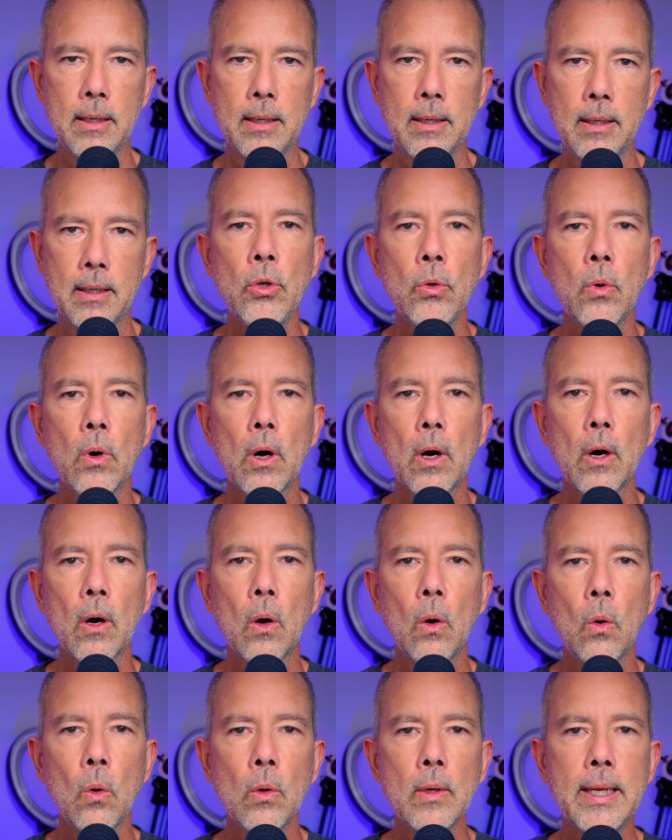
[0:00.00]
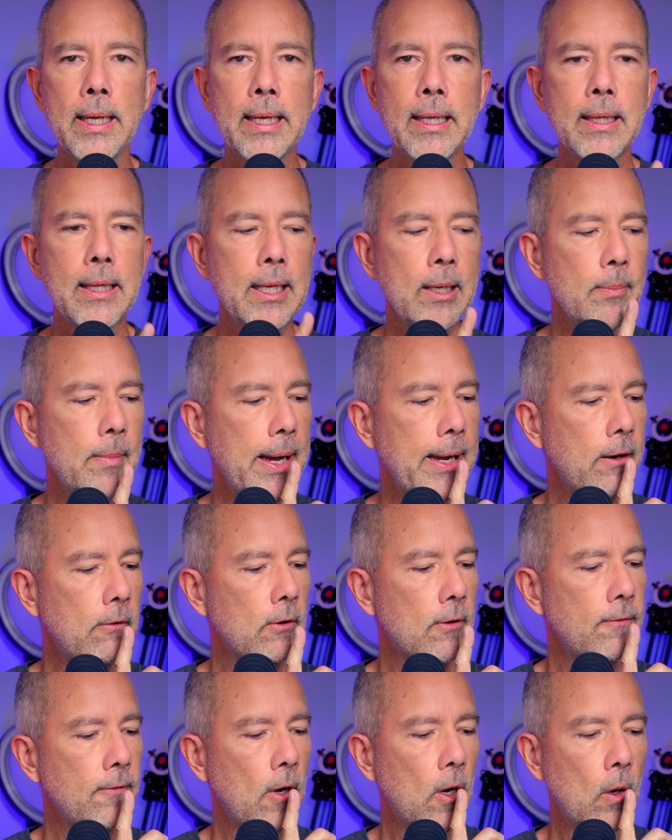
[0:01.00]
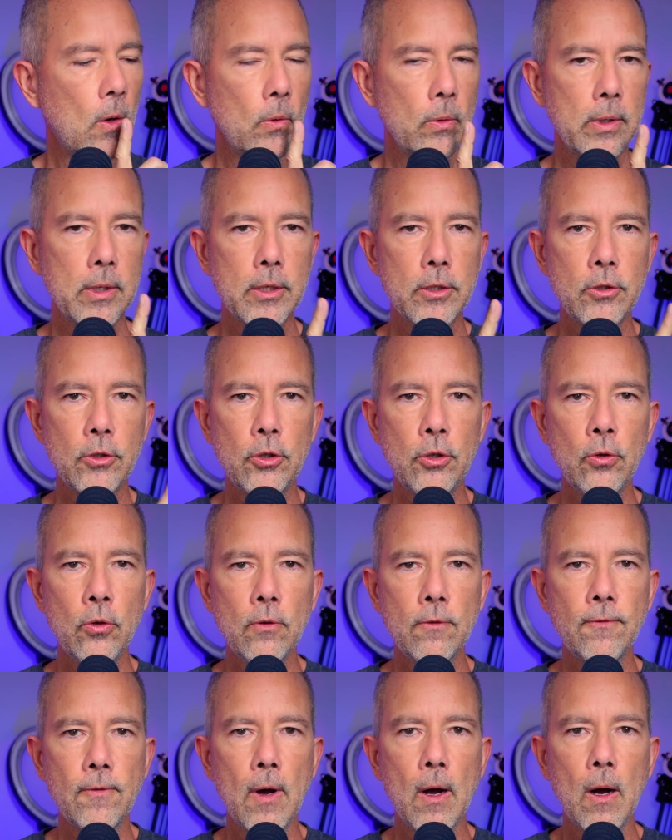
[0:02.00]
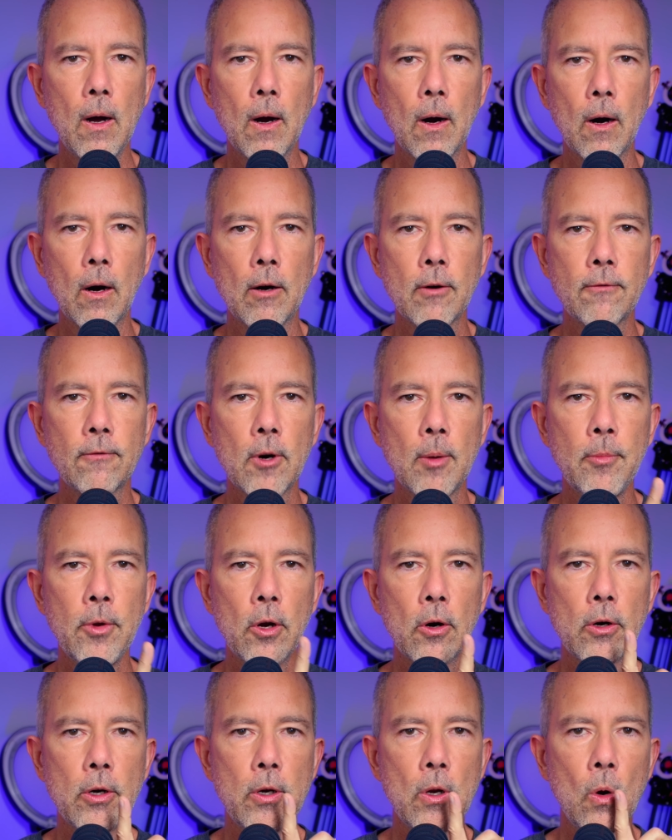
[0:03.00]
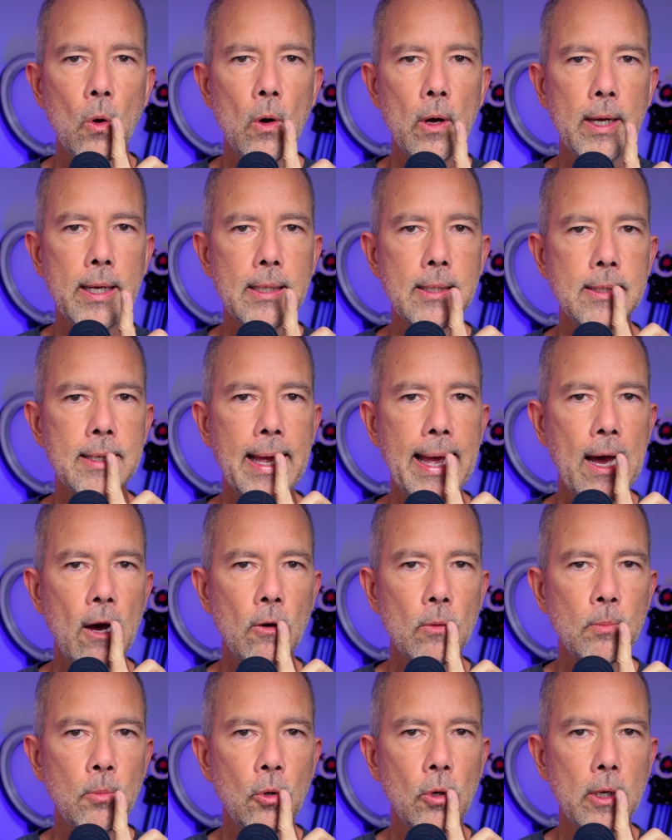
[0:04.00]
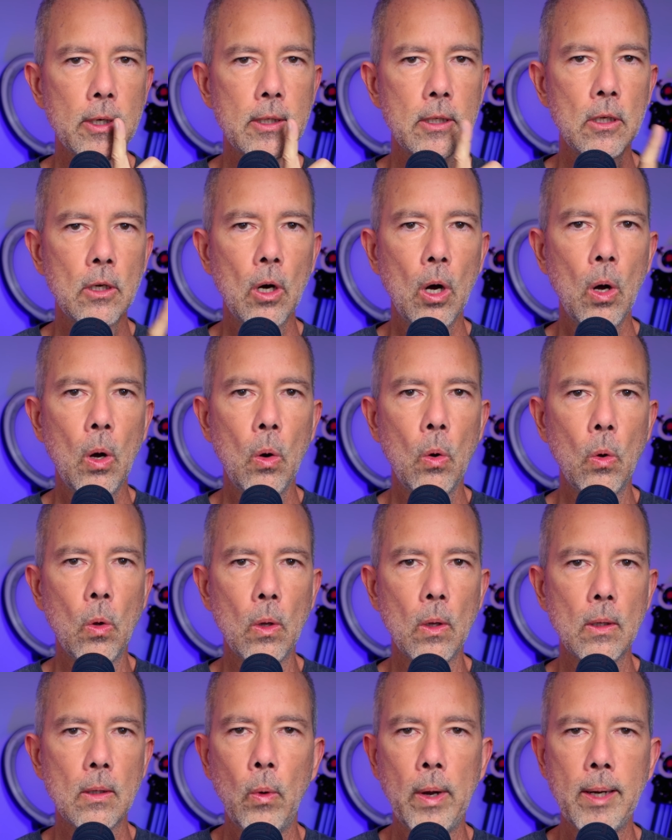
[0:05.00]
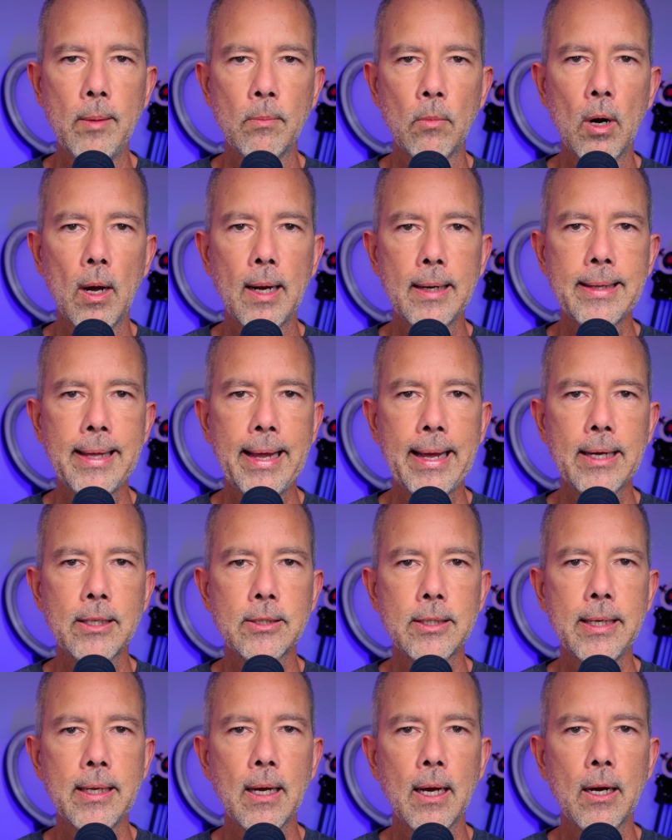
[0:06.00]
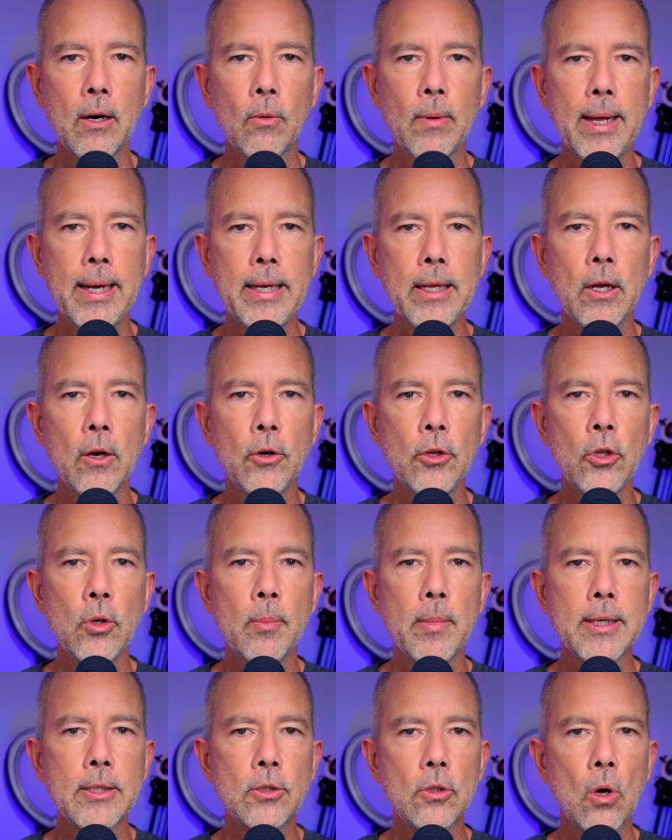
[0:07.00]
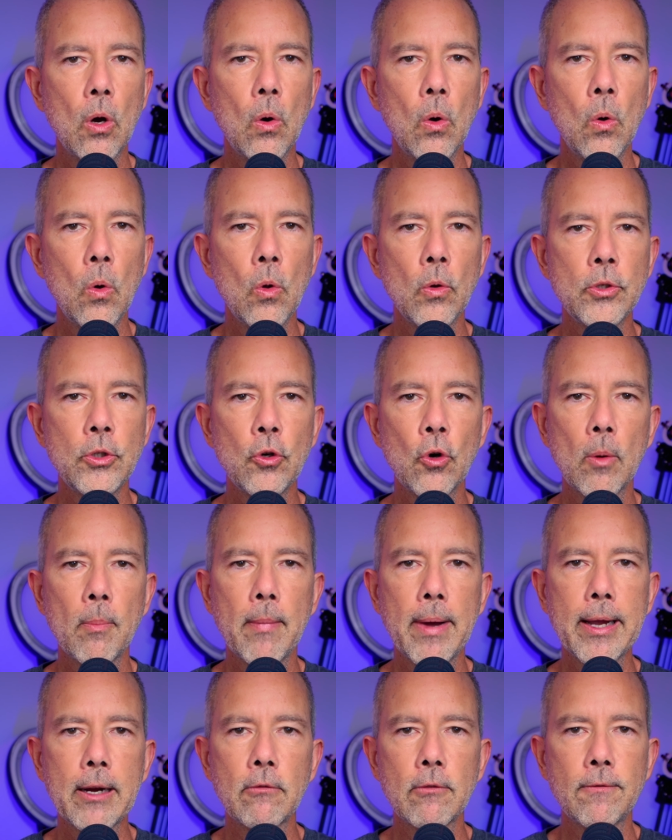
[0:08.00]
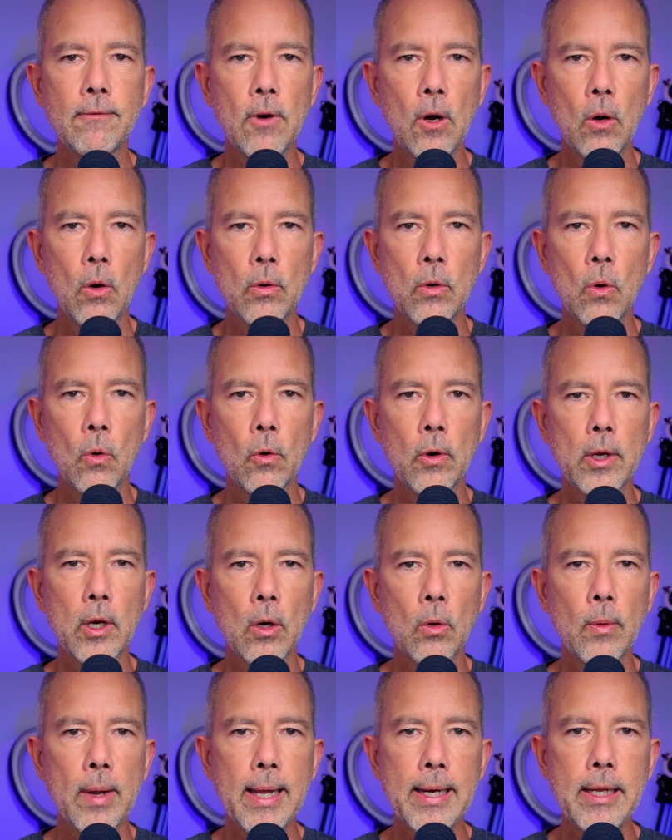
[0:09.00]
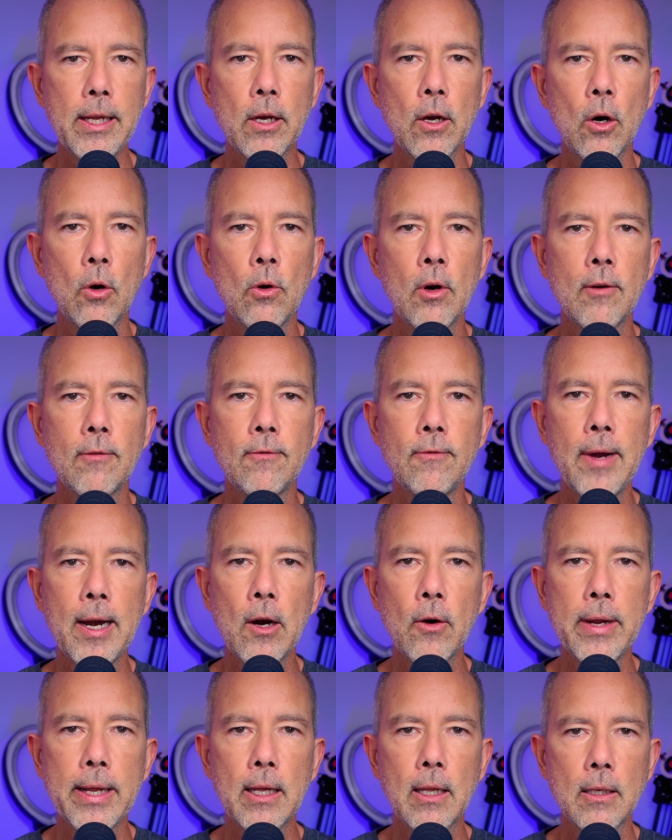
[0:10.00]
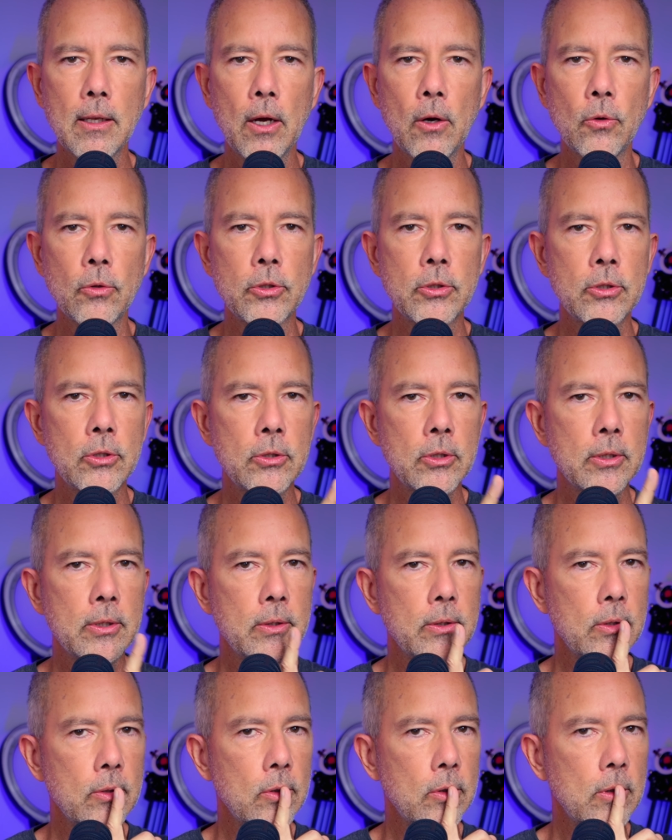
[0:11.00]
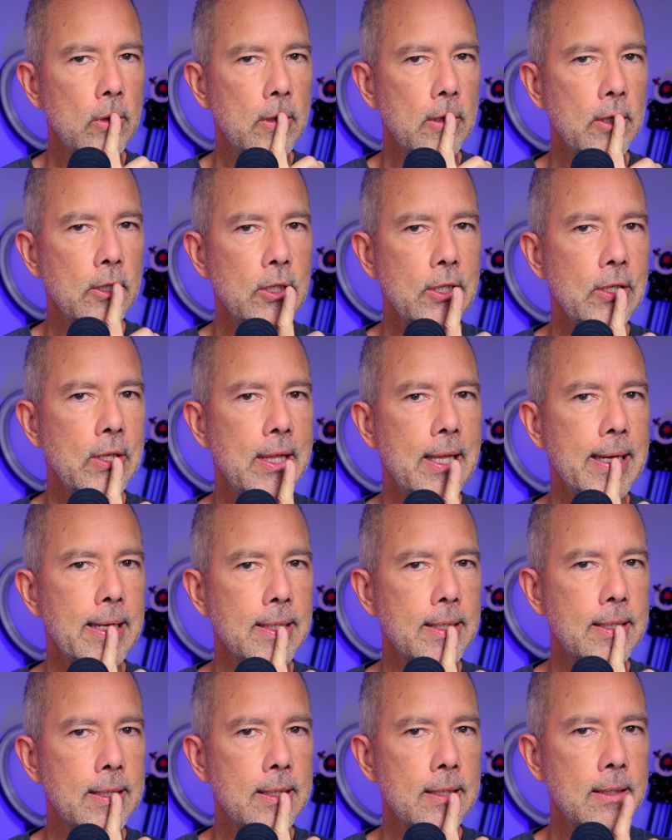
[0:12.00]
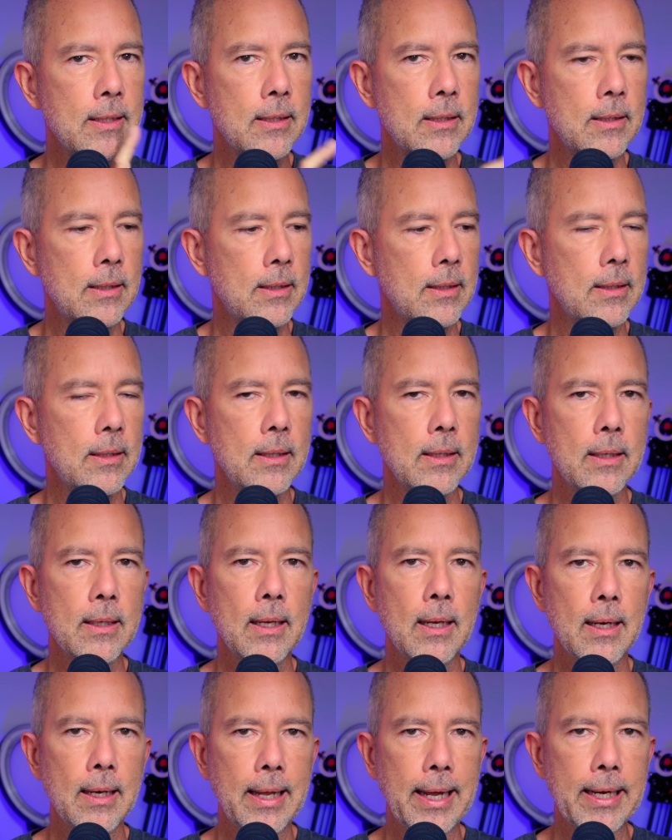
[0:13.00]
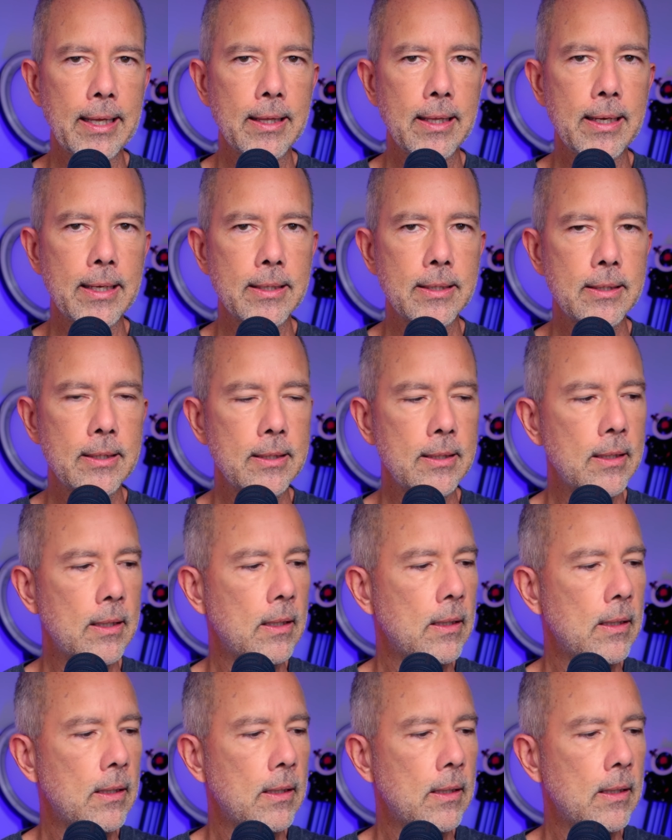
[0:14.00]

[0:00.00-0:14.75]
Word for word: you are holding the microphone too far from your noise output hole. When broadcasting on a radio, you must hold your microphone or your radio very close to this, like this,